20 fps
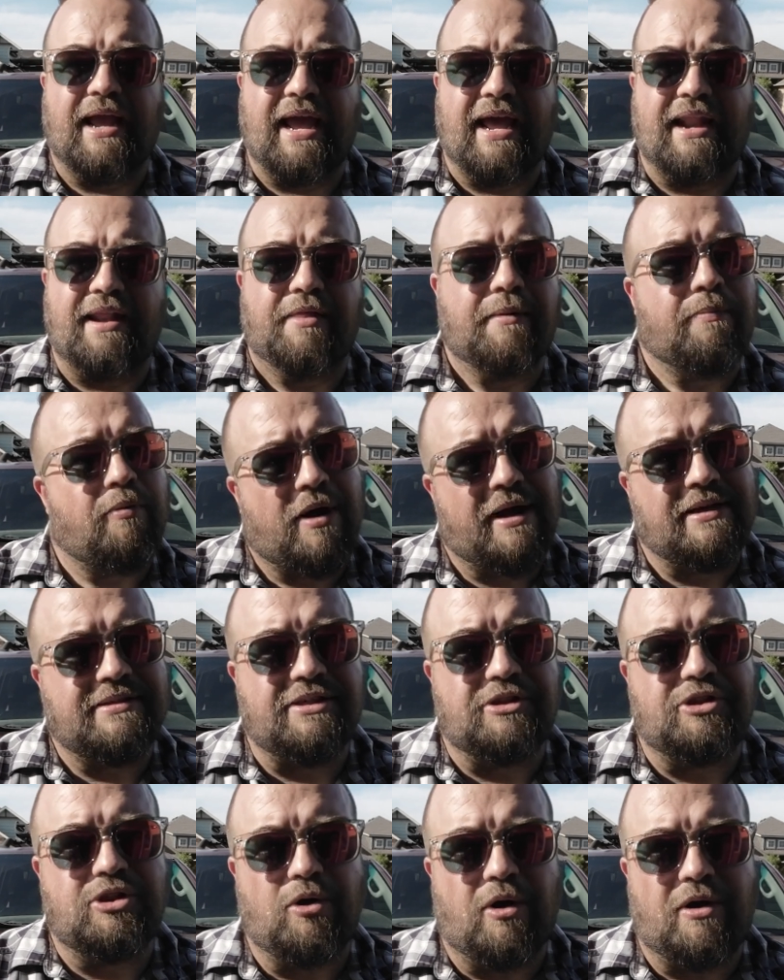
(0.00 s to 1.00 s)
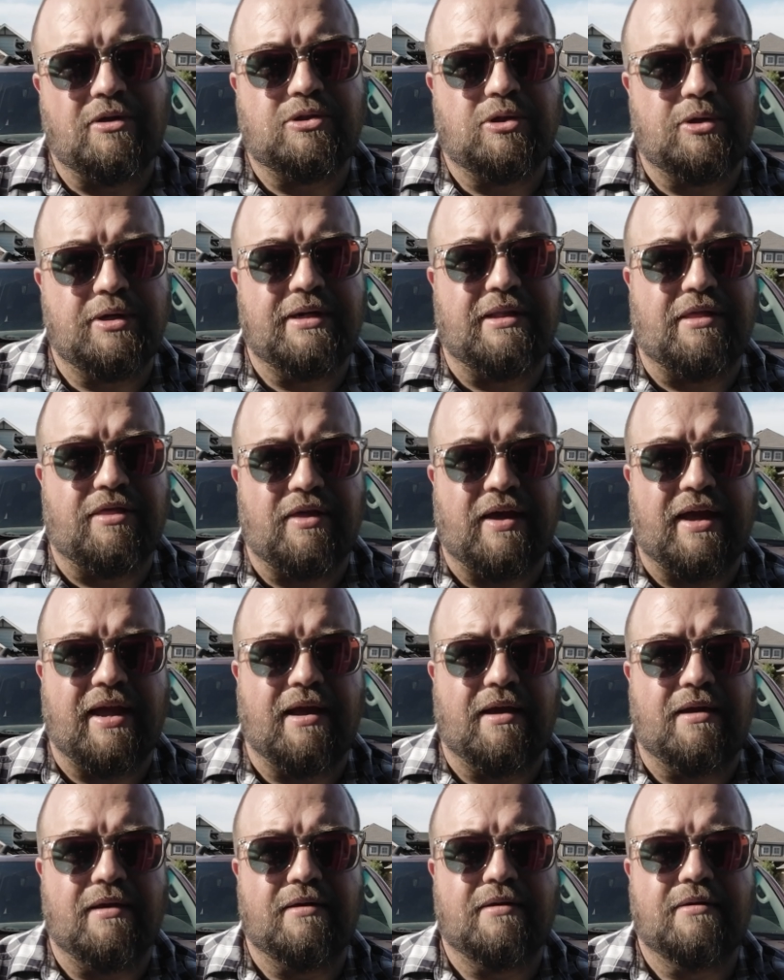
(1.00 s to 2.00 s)
And in the process, you also need to
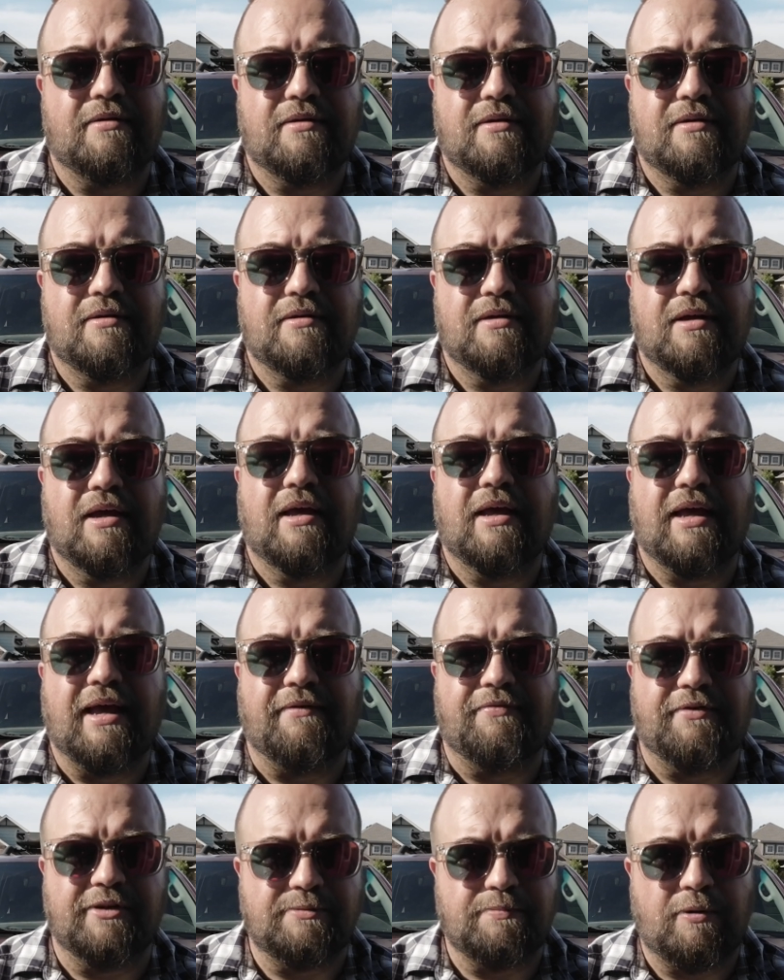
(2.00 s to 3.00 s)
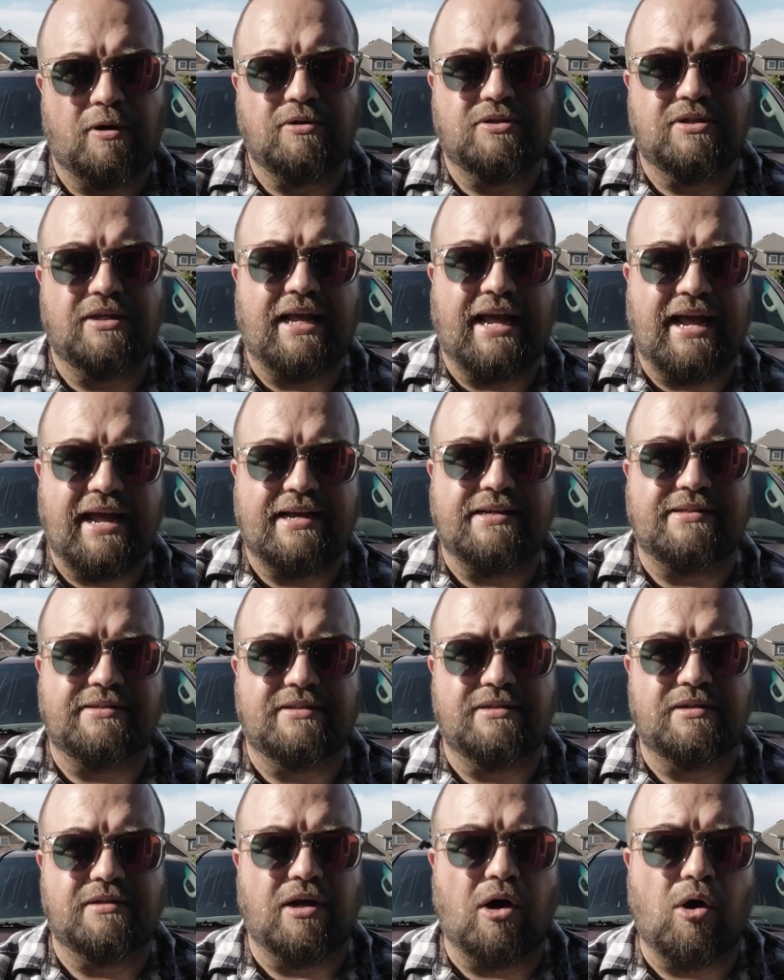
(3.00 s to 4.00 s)
think, if this person
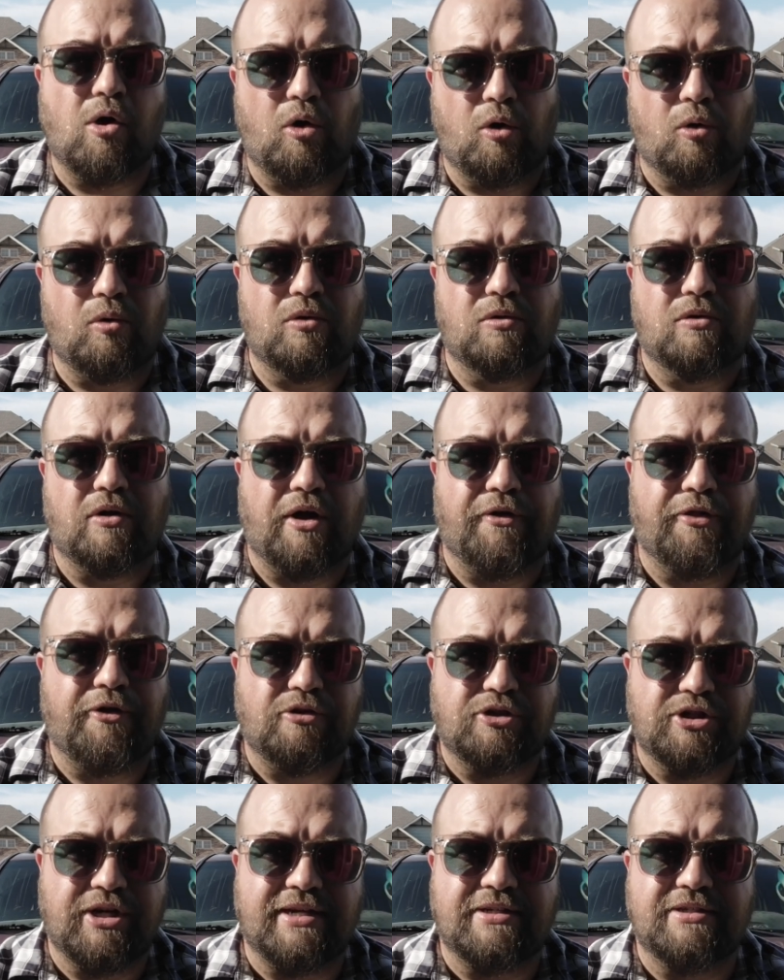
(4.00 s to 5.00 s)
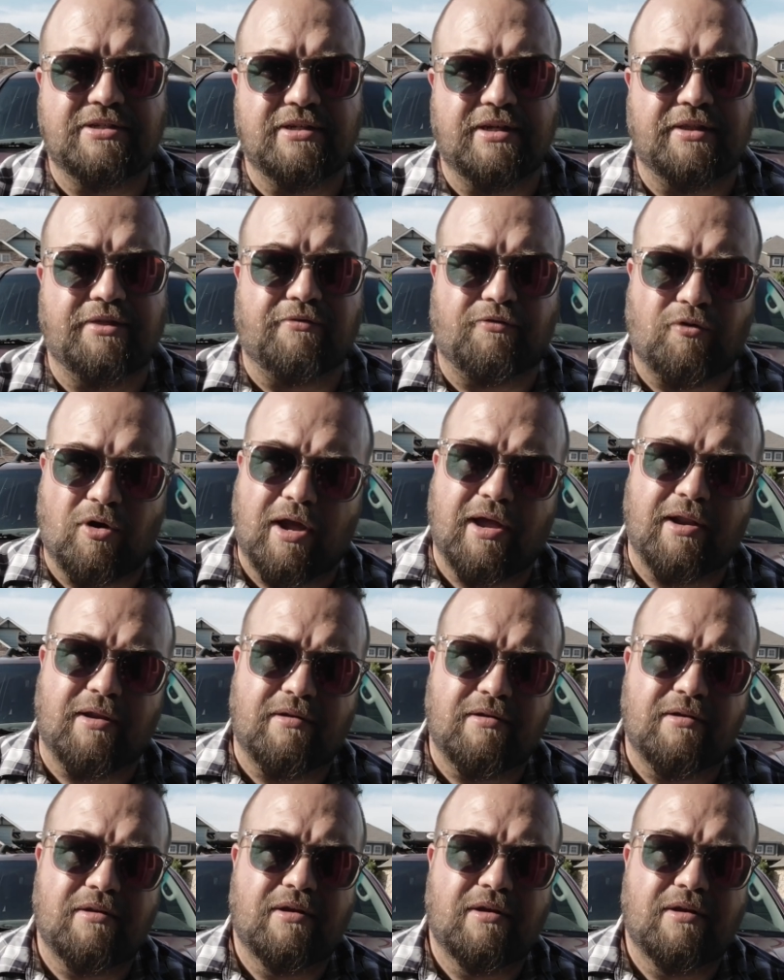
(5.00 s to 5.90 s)
has a hole on their chest in the front,